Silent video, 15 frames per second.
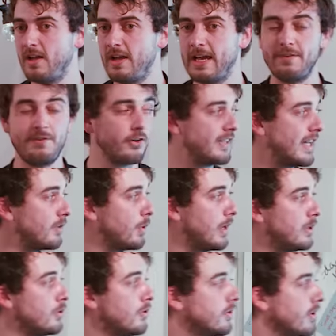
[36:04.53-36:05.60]
And for that,
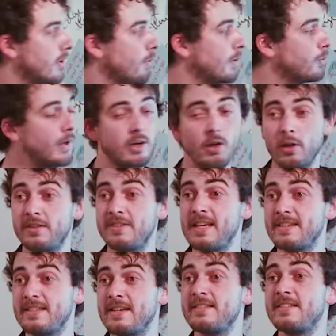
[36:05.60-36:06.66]
we'll use what we call a
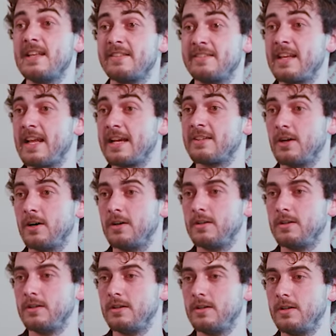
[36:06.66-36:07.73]
CSS selector.
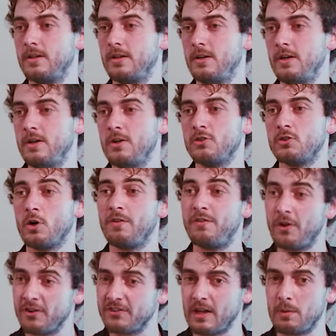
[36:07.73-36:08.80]
So
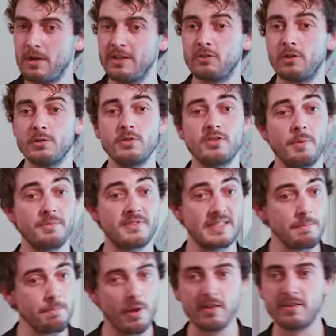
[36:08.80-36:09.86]
first, I will introduce some
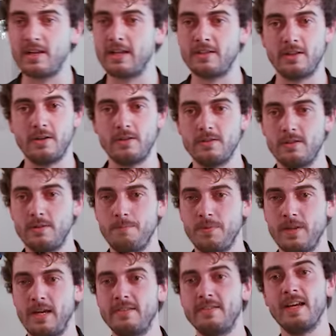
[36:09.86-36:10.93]
simple selector.
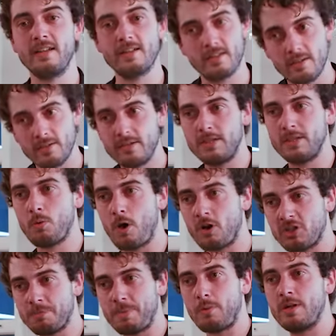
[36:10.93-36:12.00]
And then, in the
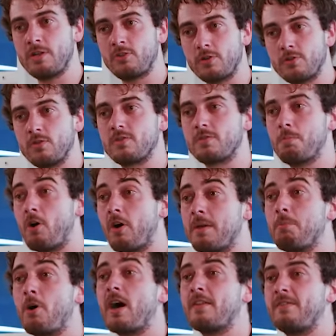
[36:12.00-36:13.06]
workshop, I will introduce more
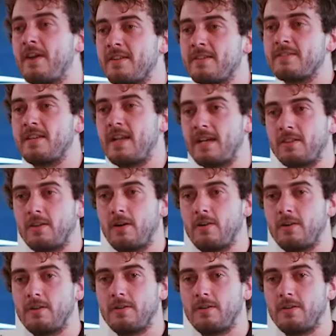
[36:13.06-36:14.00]
and more advanced selector.